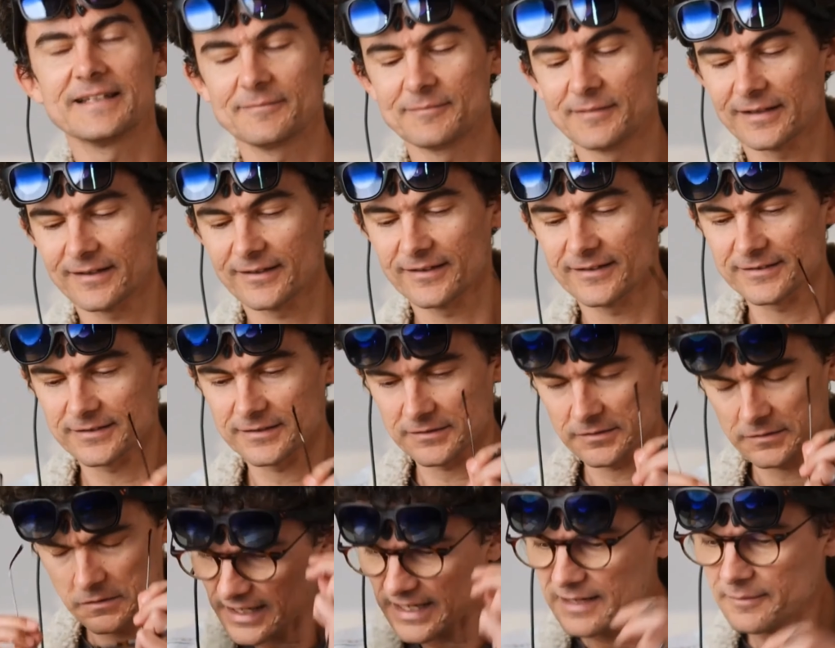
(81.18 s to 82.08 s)
need my
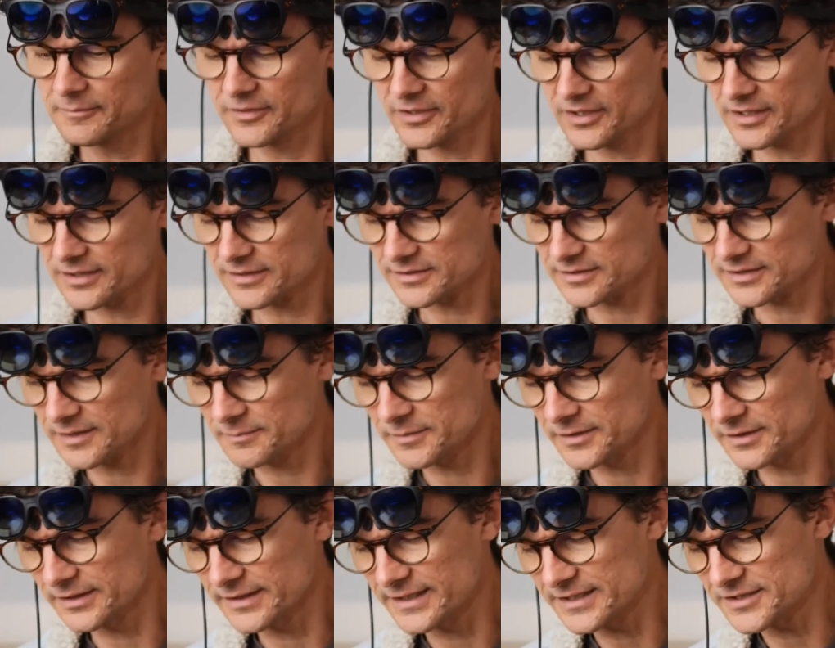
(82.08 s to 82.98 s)
glasses. I'm not a
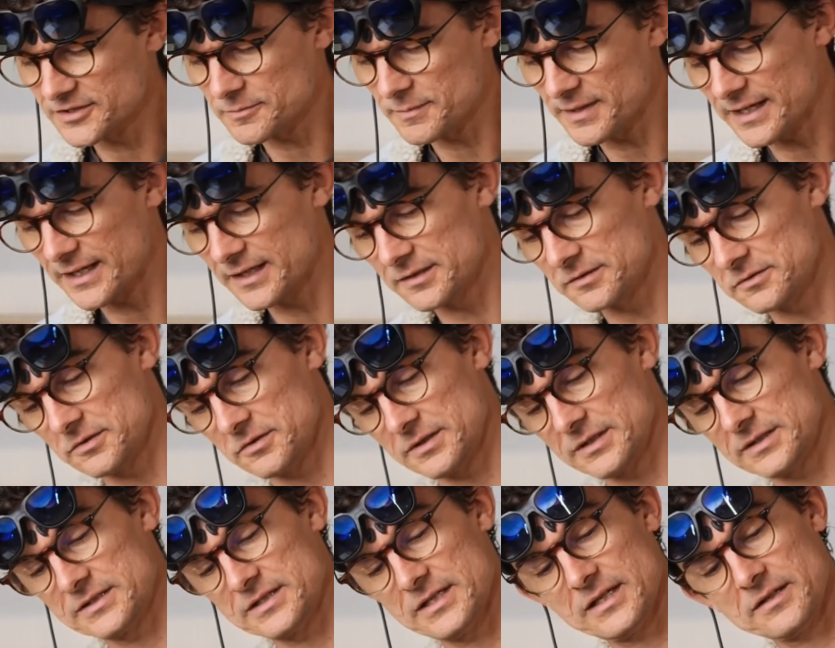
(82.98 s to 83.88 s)
middle-aged man
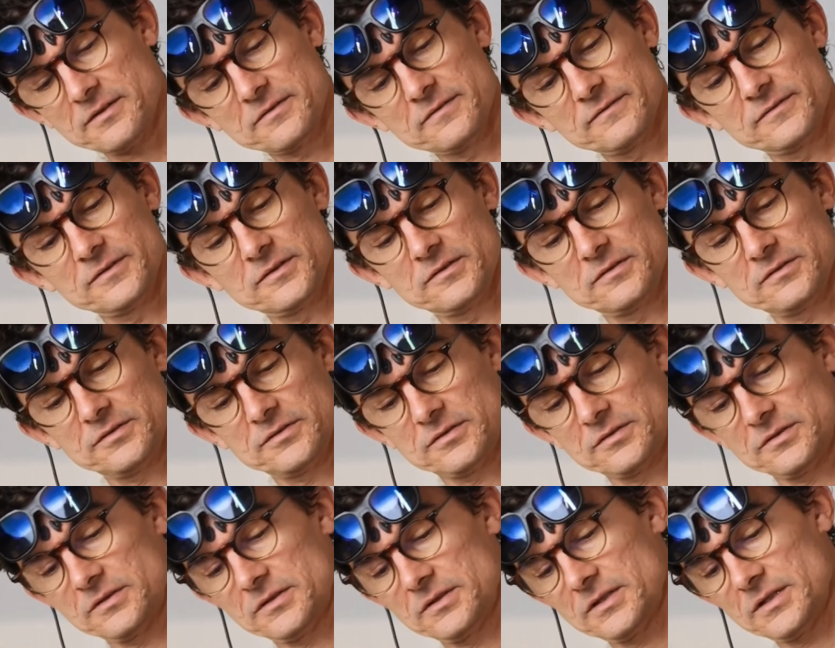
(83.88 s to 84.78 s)
doing tech
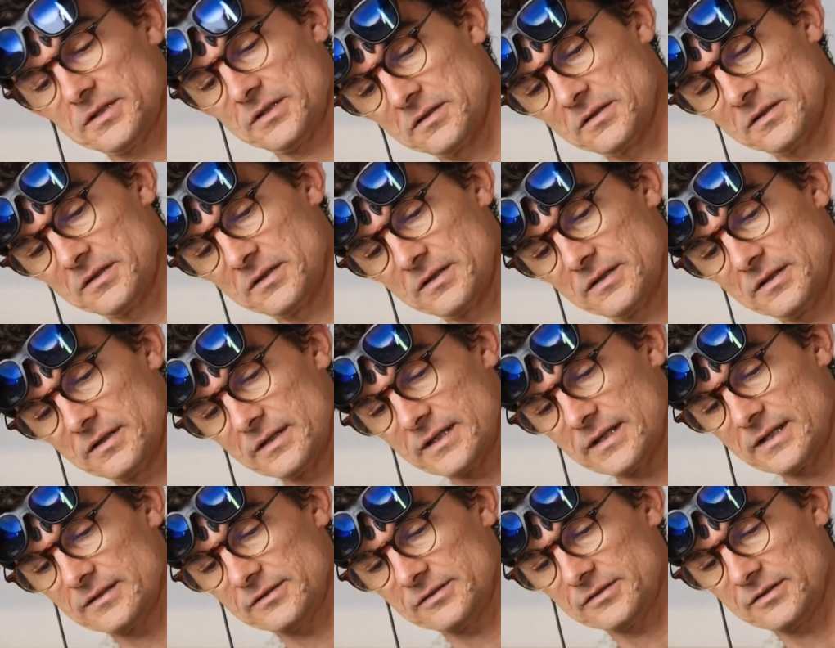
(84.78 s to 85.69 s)
reviews.
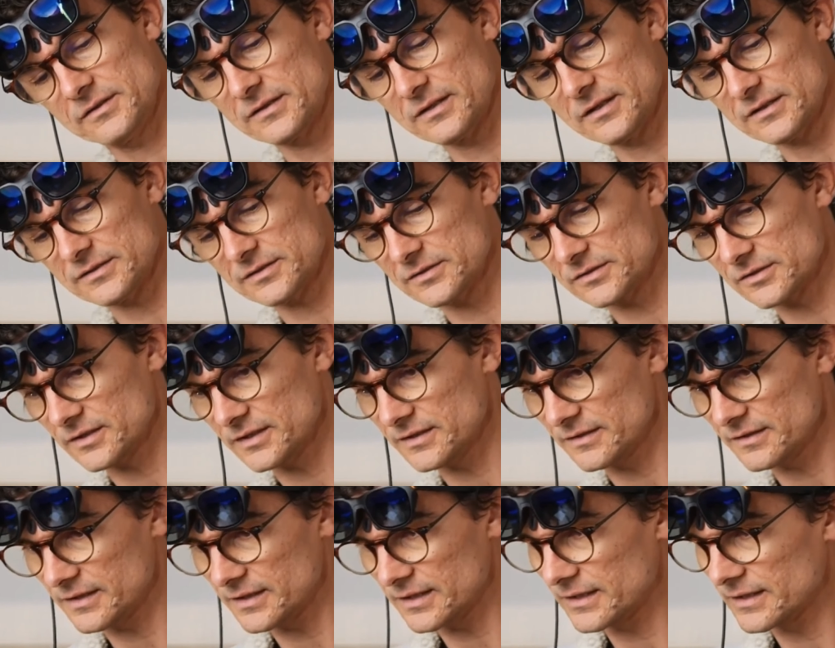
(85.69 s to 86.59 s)
Okay, so the glasses go
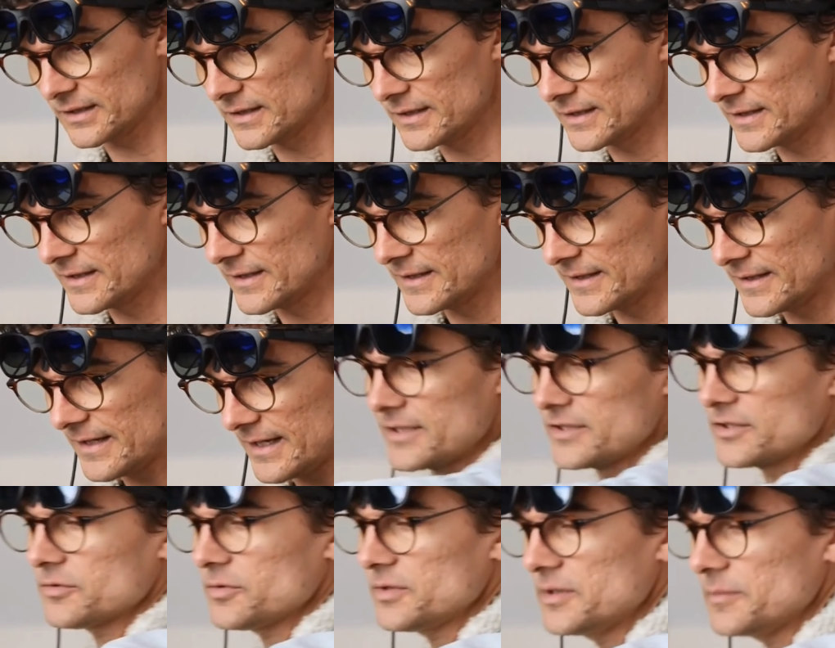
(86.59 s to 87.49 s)
in there. I
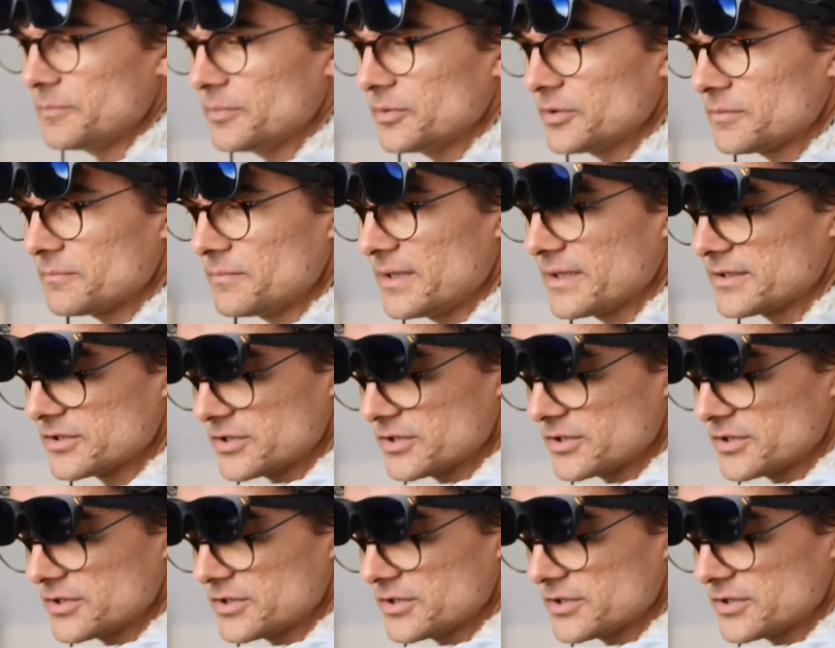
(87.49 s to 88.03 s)
just want to put my